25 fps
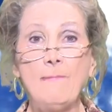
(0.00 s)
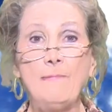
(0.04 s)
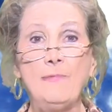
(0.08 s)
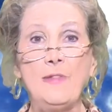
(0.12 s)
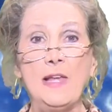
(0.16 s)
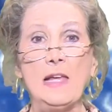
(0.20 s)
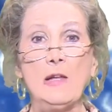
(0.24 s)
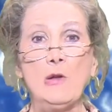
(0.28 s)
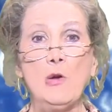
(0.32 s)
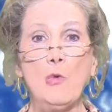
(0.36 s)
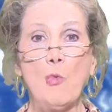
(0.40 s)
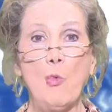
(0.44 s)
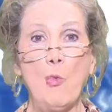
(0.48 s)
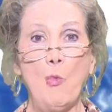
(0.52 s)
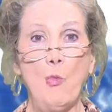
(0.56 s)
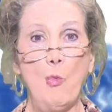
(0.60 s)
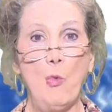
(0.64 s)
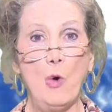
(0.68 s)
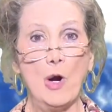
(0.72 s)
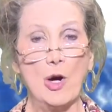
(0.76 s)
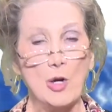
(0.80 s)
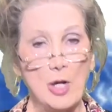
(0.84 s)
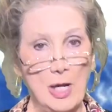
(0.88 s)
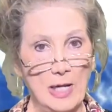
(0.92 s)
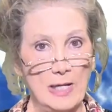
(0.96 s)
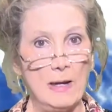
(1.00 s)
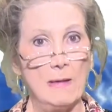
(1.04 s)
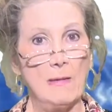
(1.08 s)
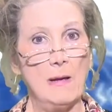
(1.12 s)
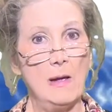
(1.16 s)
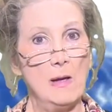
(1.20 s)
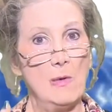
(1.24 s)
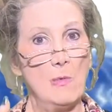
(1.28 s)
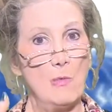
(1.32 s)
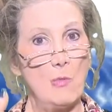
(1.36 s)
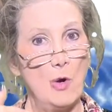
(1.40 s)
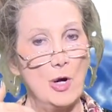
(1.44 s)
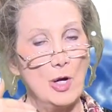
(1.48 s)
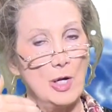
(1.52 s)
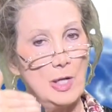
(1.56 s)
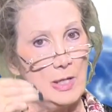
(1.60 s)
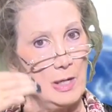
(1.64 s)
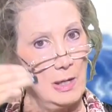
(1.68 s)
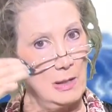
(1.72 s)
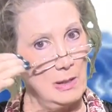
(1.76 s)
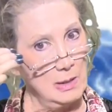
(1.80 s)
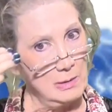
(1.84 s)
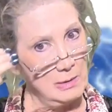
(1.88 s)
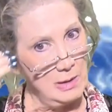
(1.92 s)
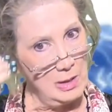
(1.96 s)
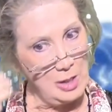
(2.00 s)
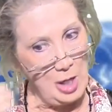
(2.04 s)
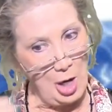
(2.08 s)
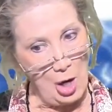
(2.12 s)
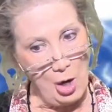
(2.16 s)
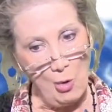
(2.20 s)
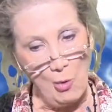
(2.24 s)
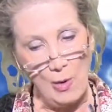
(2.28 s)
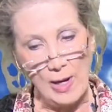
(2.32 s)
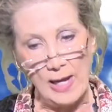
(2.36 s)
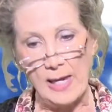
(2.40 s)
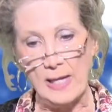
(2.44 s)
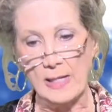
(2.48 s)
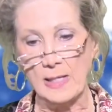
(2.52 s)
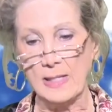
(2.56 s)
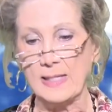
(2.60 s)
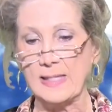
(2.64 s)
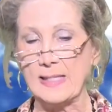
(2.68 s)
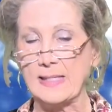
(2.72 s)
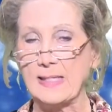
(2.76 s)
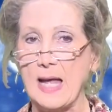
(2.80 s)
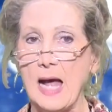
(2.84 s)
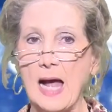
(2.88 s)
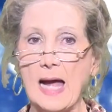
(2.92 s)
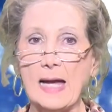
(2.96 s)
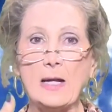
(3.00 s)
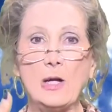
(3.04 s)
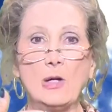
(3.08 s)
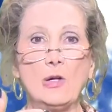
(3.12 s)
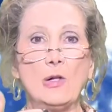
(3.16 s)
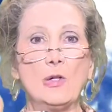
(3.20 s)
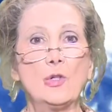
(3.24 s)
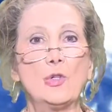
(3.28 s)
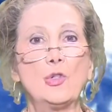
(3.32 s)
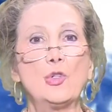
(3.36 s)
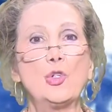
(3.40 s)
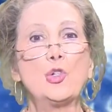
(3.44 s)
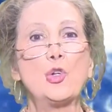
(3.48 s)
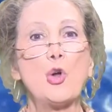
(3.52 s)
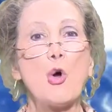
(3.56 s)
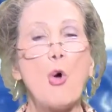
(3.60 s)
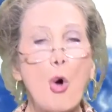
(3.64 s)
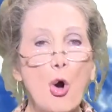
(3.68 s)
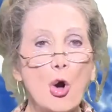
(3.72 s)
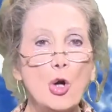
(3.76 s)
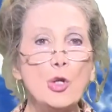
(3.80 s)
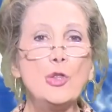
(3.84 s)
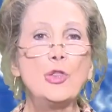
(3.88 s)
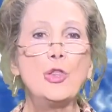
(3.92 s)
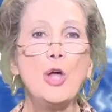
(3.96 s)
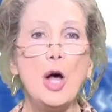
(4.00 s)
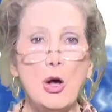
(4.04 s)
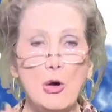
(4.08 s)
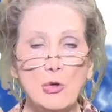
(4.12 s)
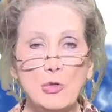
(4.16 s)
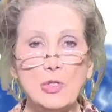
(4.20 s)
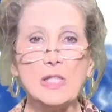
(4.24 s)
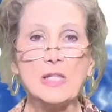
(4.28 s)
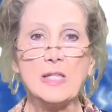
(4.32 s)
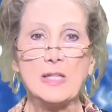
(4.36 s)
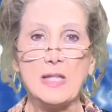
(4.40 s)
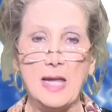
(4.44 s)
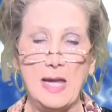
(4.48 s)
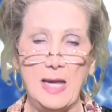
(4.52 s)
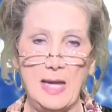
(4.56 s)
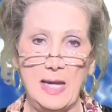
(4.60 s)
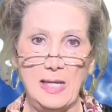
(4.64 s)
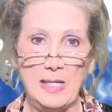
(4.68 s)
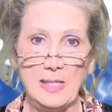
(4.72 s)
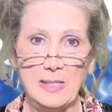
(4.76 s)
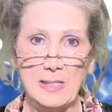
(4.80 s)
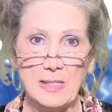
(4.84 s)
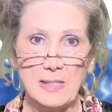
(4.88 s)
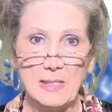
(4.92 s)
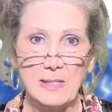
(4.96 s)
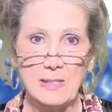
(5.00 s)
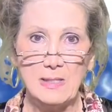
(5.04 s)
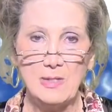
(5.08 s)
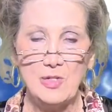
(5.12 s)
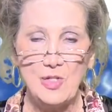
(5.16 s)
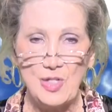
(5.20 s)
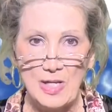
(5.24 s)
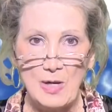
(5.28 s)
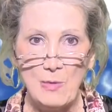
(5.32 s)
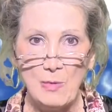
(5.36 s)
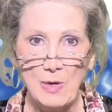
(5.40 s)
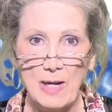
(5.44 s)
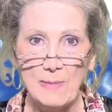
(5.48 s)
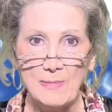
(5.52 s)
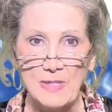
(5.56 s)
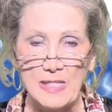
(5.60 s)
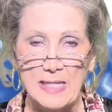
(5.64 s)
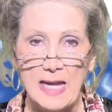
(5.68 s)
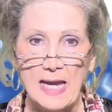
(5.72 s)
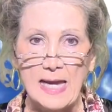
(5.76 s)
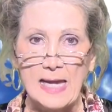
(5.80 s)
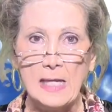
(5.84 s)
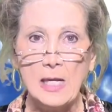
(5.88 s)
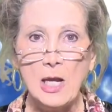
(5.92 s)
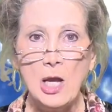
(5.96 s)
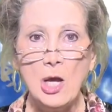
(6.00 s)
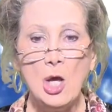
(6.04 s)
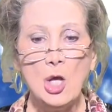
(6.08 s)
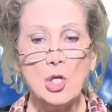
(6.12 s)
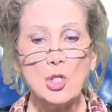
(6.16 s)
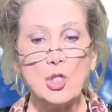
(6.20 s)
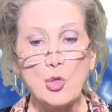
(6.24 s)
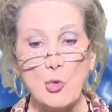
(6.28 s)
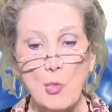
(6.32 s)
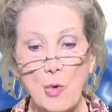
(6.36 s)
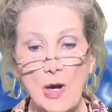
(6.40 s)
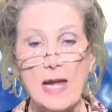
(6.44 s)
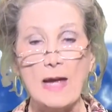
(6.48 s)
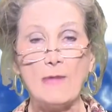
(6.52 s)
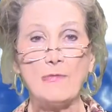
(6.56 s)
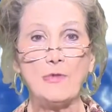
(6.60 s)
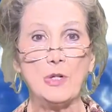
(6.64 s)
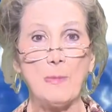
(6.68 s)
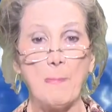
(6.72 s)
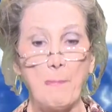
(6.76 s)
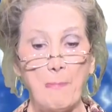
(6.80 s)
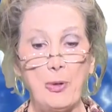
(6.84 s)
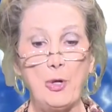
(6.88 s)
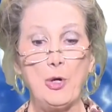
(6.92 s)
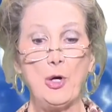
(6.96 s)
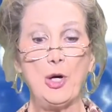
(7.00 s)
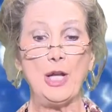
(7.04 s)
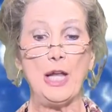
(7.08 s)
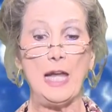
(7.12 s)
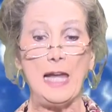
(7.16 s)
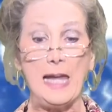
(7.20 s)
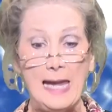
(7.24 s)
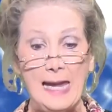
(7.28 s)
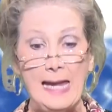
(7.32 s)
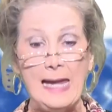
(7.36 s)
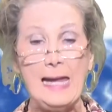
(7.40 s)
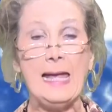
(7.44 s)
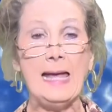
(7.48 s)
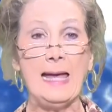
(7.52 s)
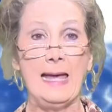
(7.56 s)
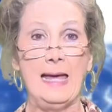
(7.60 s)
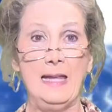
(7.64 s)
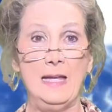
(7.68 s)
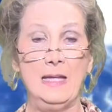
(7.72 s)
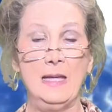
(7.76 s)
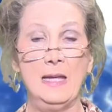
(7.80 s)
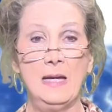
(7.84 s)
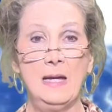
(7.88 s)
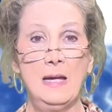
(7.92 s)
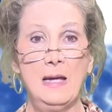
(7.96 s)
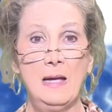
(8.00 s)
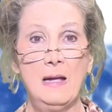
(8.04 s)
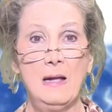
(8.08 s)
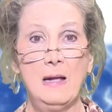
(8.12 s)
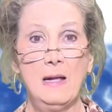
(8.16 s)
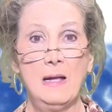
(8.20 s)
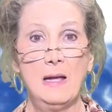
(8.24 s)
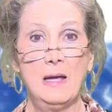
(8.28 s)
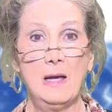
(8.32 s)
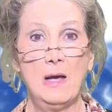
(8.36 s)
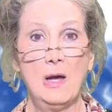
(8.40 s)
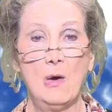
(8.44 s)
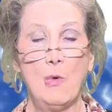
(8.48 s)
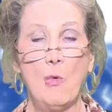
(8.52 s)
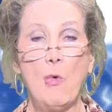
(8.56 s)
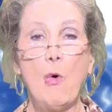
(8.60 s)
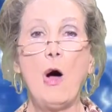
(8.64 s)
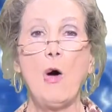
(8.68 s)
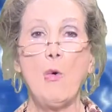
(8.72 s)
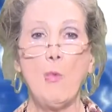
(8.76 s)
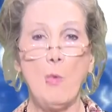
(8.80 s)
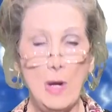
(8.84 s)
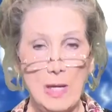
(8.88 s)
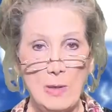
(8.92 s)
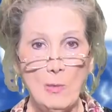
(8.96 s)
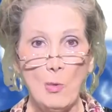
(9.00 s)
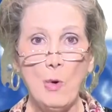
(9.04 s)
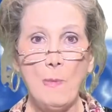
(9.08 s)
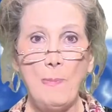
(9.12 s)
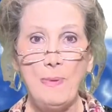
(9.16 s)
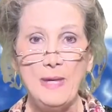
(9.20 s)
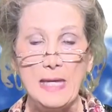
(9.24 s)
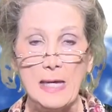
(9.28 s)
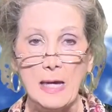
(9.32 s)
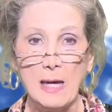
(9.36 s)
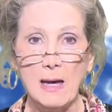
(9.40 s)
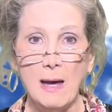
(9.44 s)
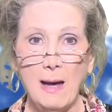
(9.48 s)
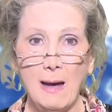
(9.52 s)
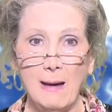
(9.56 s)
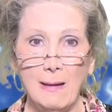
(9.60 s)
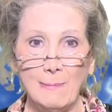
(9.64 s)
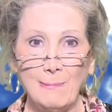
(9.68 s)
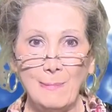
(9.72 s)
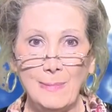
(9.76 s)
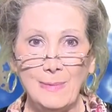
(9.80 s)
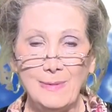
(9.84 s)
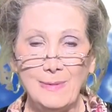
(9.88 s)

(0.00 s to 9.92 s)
then we're gonna go in a cycle toward those things. You see what I'm saying? So we have to put in what we will become.